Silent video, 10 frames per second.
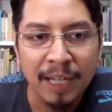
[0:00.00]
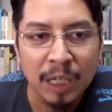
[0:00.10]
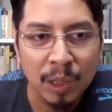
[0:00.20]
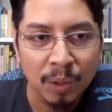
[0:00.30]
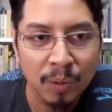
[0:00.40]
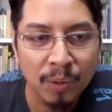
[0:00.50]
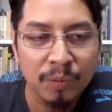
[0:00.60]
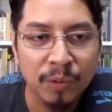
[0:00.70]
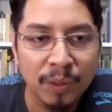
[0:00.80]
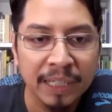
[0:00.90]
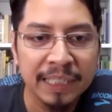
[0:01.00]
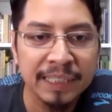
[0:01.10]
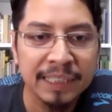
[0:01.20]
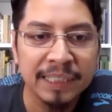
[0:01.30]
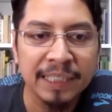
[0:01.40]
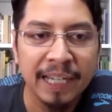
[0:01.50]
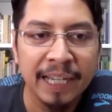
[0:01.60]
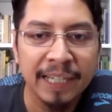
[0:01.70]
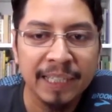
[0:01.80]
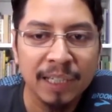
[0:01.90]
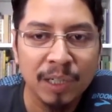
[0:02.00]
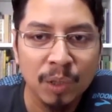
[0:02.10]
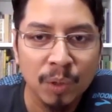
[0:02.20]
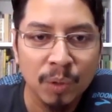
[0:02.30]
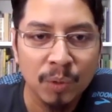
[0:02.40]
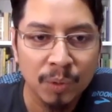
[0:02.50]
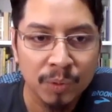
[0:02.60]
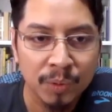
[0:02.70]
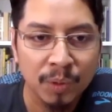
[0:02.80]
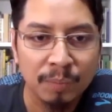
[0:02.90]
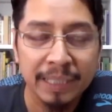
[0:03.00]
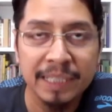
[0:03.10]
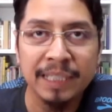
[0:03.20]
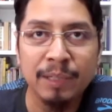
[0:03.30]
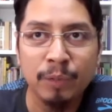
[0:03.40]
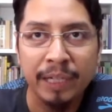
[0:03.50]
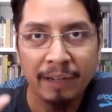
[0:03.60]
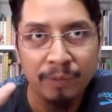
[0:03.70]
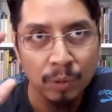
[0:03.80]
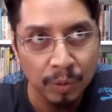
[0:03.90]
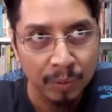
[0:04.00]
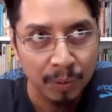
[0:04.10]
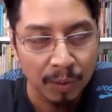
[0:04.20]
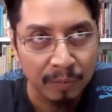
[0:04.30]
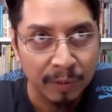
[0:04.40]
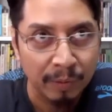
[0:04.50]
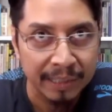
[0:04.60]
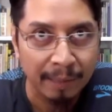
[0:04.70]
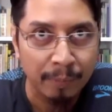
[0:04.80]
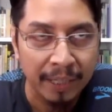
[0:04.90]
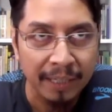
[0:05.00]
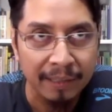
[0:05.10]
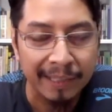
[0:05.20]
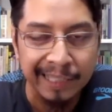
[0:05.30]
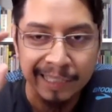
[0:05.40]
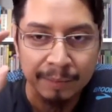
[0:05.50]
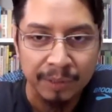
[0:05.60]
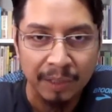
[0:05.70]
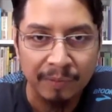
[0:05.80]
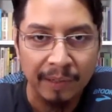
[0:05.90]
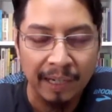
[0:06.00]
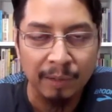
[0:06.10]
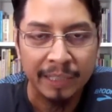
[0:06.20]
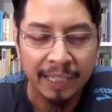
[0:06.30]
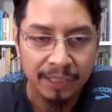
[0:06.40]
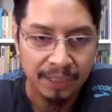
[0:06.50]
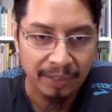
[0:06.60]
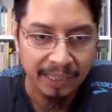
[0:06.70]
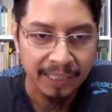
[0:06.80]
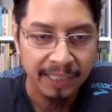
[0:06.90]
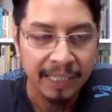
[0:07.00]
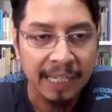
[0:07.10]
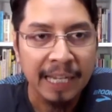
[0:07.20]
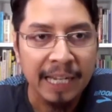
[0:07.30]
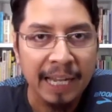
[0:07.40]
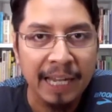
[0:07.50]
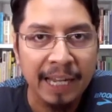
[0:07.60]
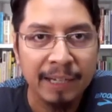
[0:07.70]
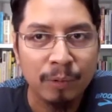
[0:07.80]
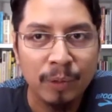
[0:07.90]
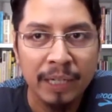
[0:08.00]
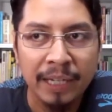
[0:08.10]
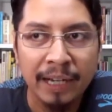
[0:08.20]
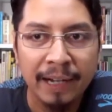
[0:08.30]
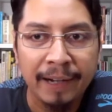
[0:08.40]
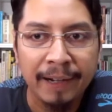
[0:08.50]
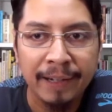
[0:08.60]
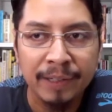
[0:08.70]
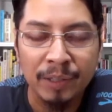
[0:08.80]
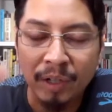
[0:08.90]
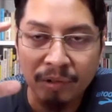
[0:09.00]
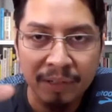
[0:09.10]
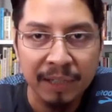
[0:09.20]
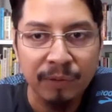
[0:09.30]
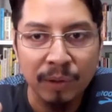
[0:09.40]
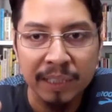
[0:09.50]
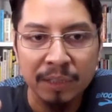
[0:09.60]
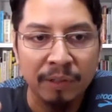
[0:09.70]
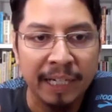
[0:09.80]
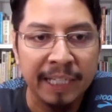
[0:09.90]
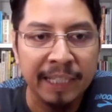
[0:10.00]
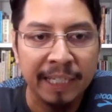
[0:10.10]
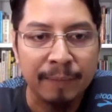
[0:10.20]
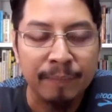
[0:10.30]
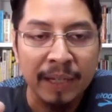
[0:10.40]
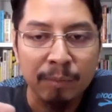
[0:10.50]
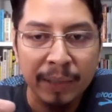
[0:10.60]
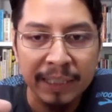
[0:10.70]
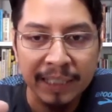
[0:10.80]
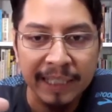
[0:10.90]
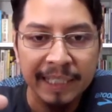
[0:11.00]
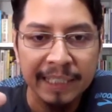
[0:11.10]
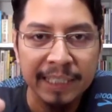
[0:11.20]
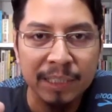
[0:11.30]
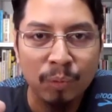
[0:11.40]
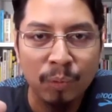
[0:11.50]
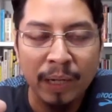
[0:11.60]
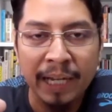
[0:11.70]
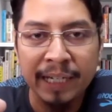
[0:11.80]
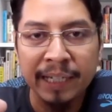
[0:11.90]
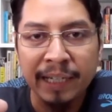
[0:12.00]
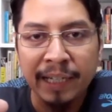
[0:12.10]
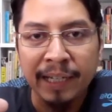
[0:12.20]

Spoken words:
low focus and low control. Basically, we have no control over what's happening in terms of how we get distracted, and we are not really focused on anything. Basically, this is when